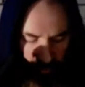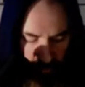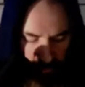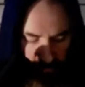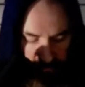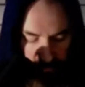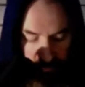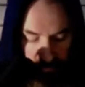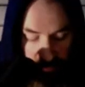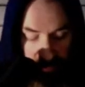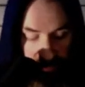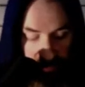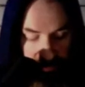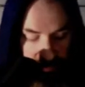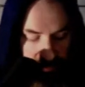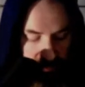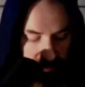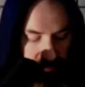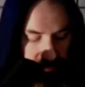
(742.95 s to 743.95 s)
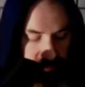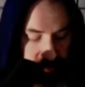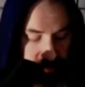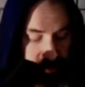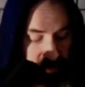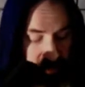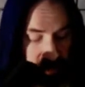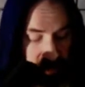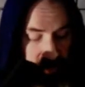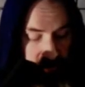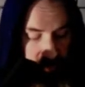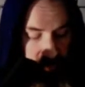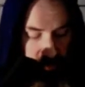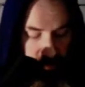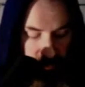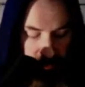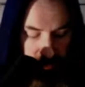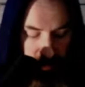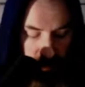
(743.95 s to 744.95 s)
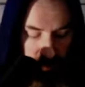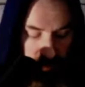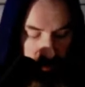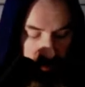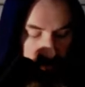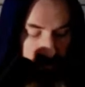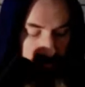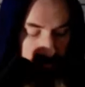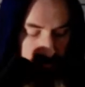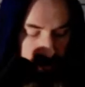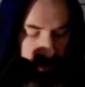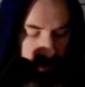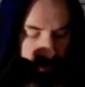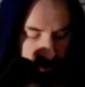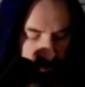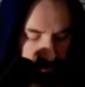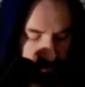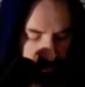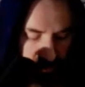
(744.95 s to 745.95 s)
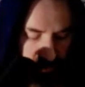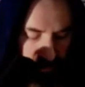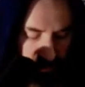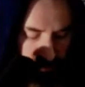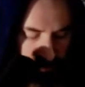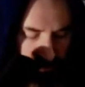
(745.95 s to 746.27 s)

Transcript: Something like this is definitely going to be dominant 10 out of 10 times.